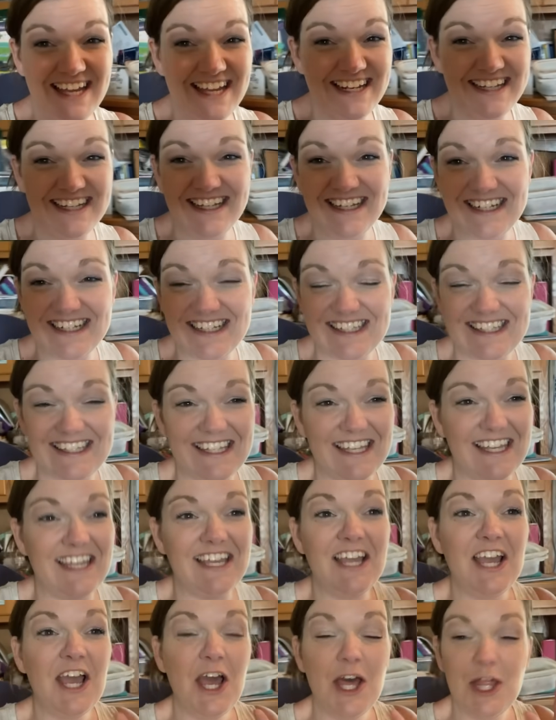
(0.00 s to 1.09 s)
and getting to
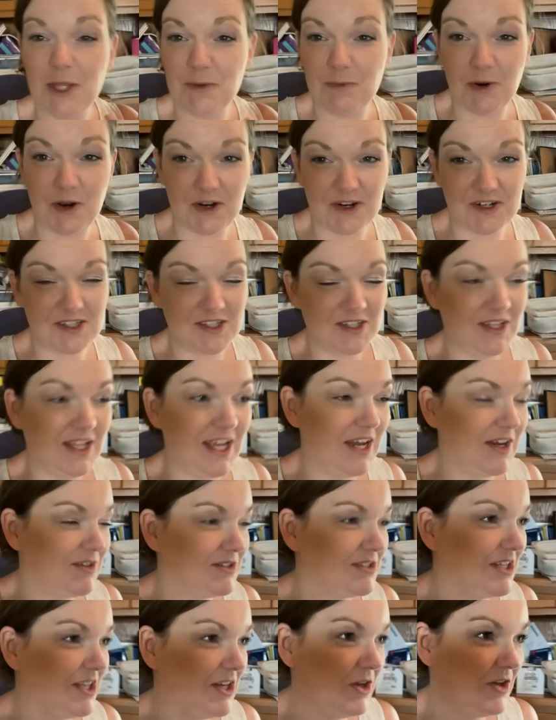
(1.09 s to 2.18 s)
see the progress on the
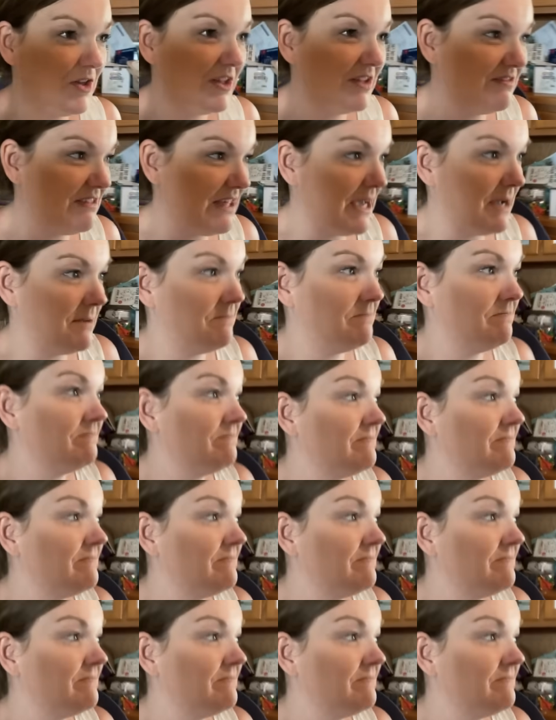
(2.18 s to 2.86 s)
house and all of that.